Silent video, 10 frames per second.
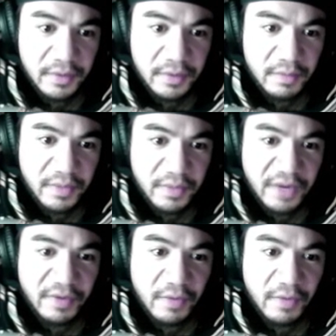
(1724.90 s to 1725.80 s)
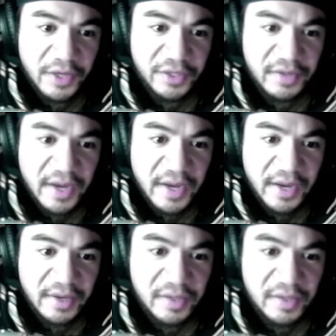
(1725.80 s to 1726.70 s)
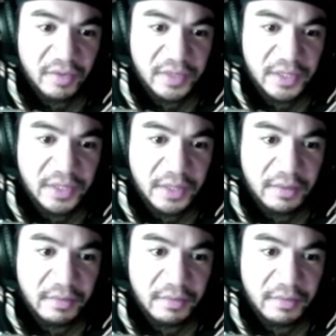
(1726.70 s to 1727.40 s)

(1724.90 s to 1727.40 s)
But every one shall die in his own sin.